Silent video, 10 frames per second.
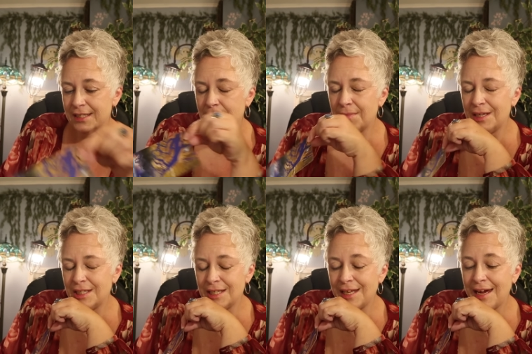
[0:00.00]
because I
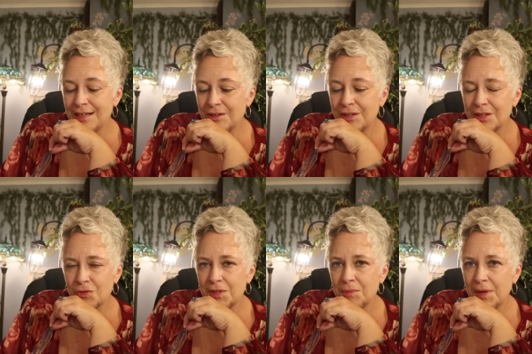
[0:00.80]
mentioned that during the
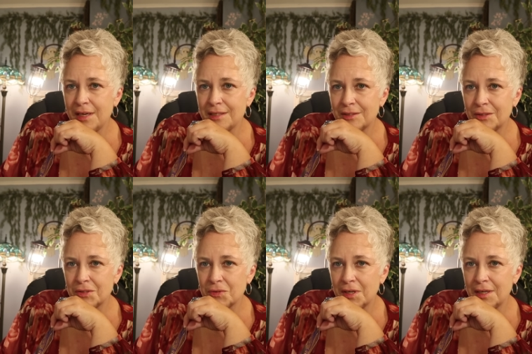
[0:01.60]
Three of
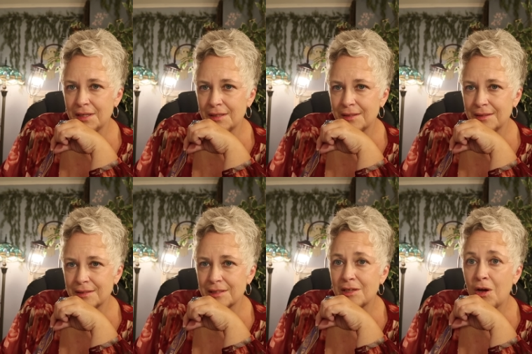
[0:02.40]
Pentacles, right?
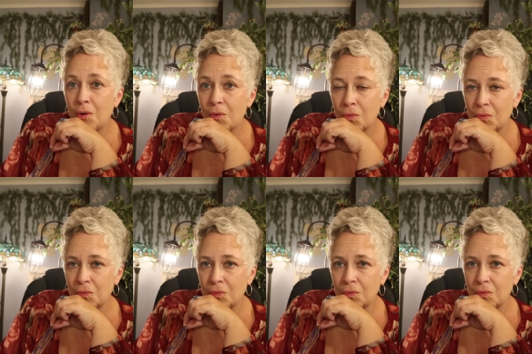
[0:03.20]
Slow.
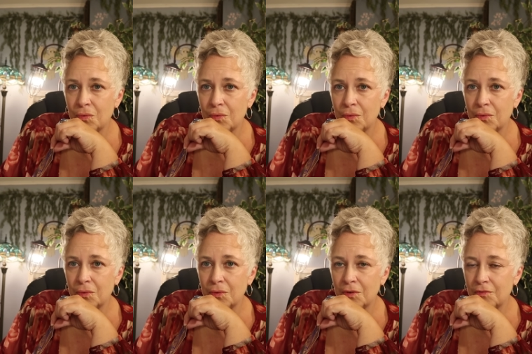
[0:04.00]

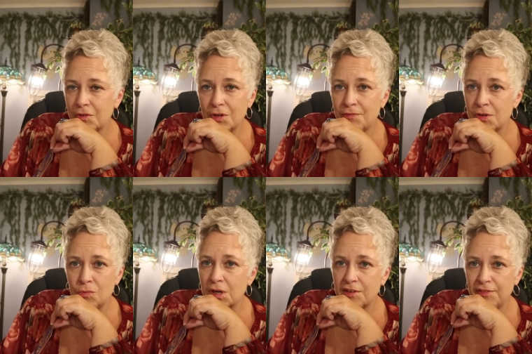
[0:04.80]
If you
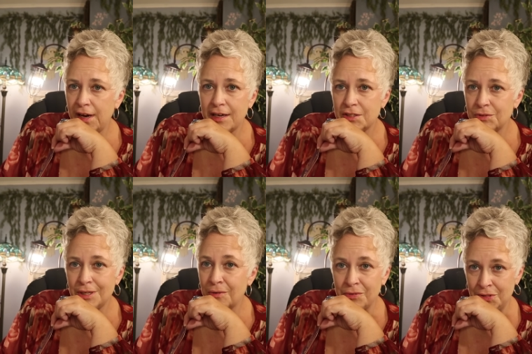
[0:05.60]
work fast, you
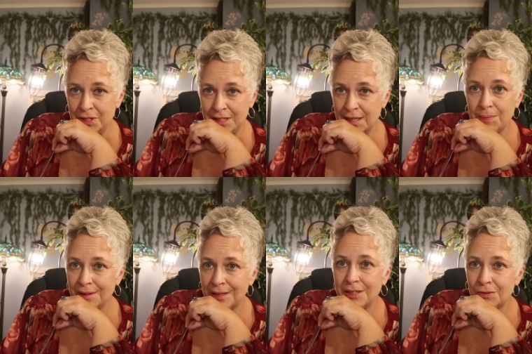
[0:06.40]
don't you
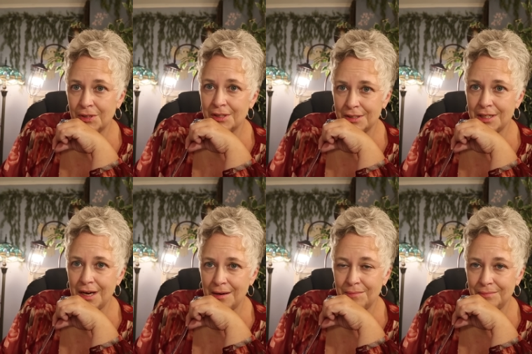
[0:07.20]
typically do a good
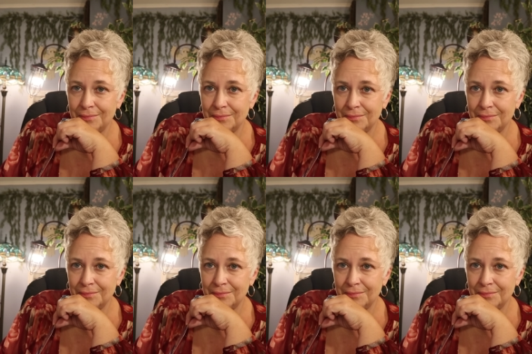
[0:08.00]
job.